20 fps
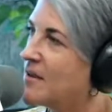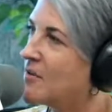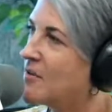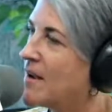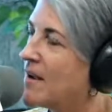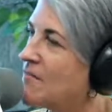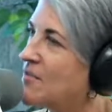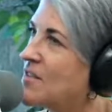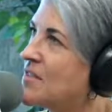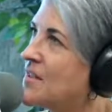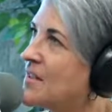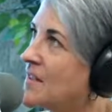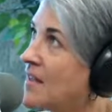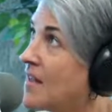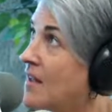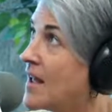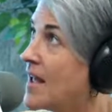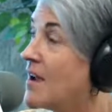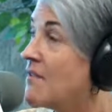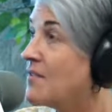everything
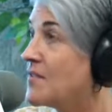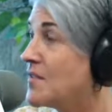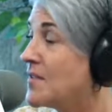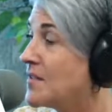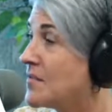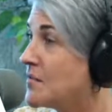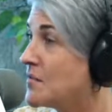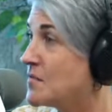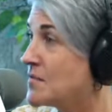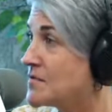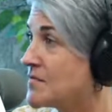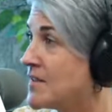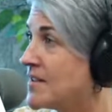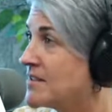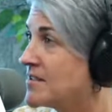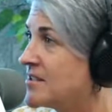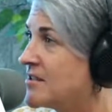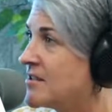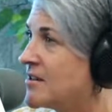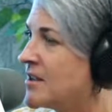that you do is
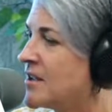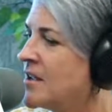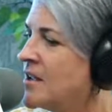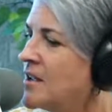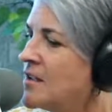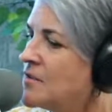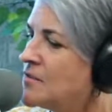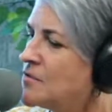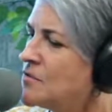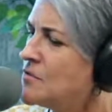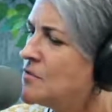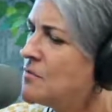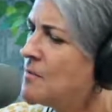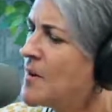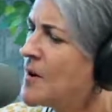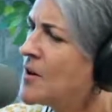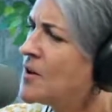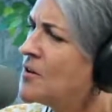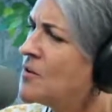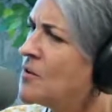voluntary. Do you
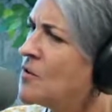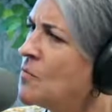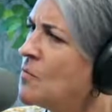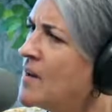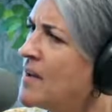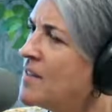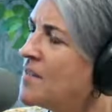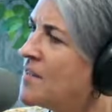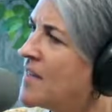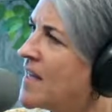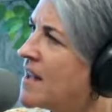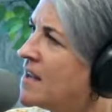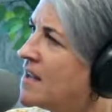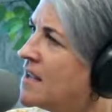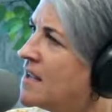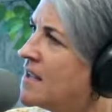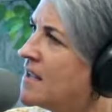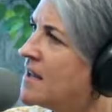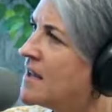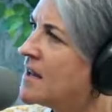partner with
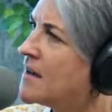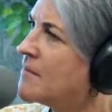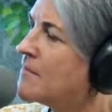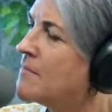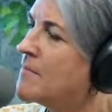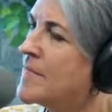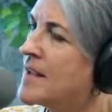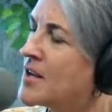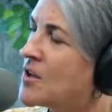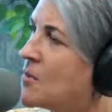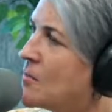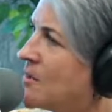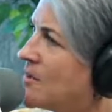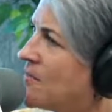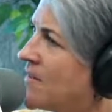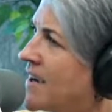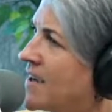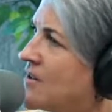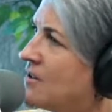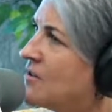any medical
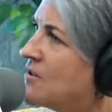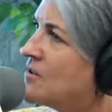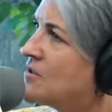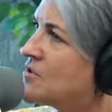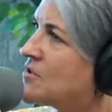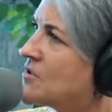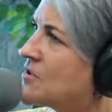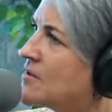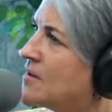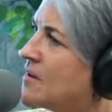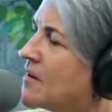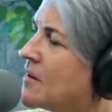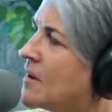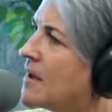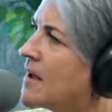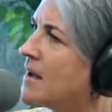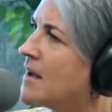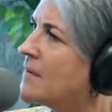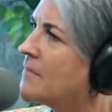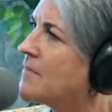providers, or
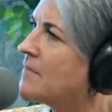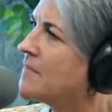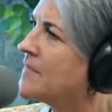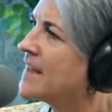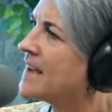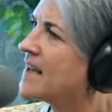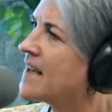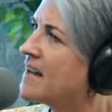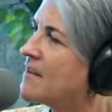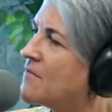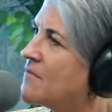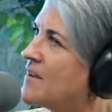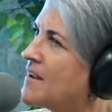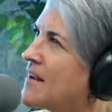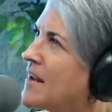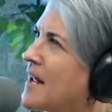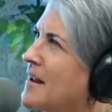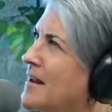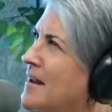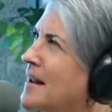that kind of thing?
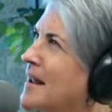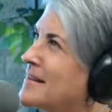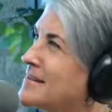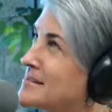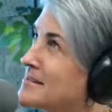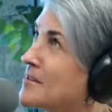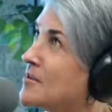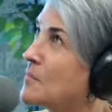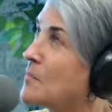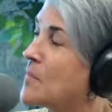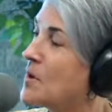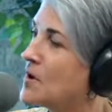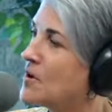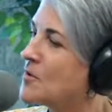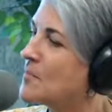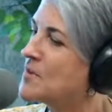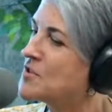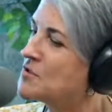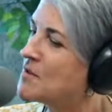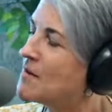Not necessarily partner,
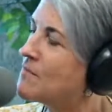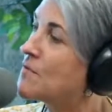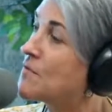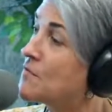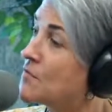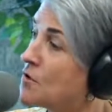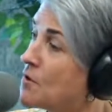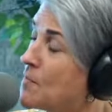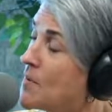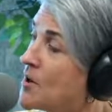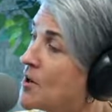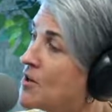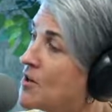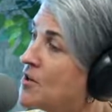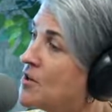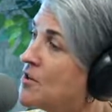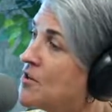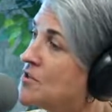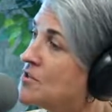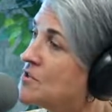but do you have referral
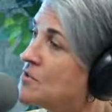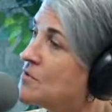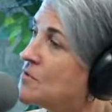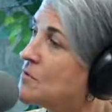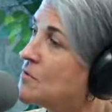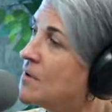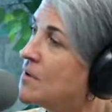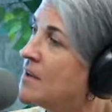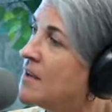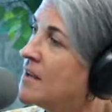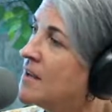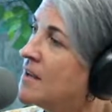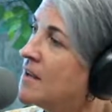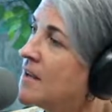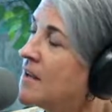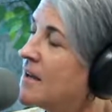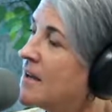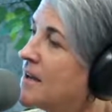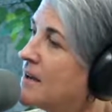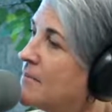partners who,
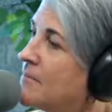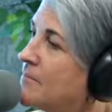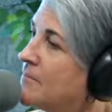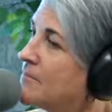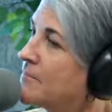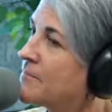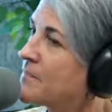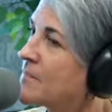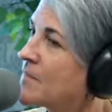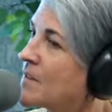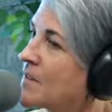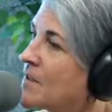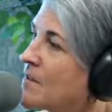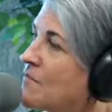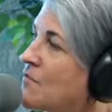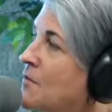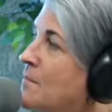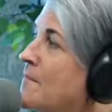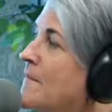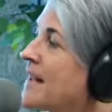
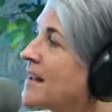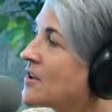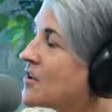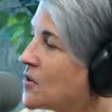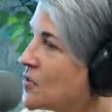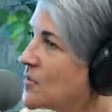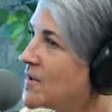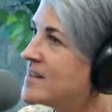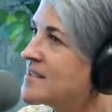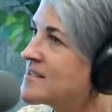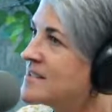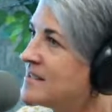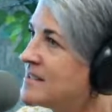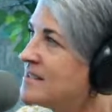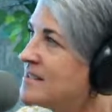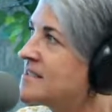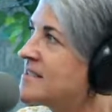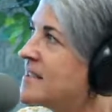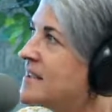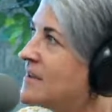for medical
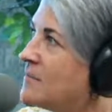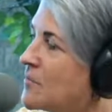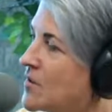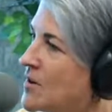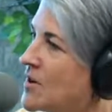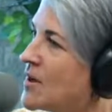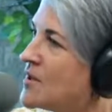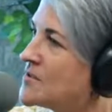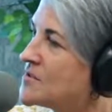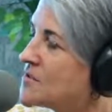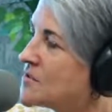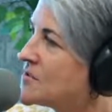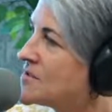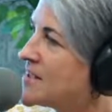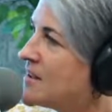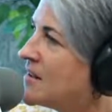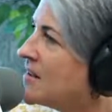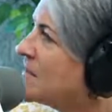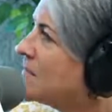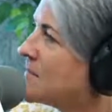reasons, they would also
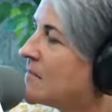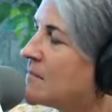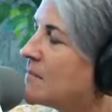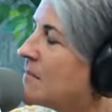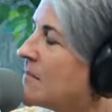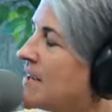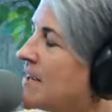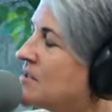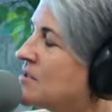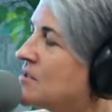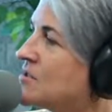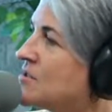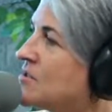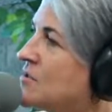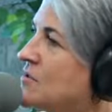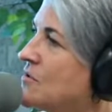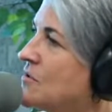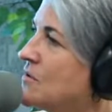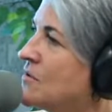send patients to you?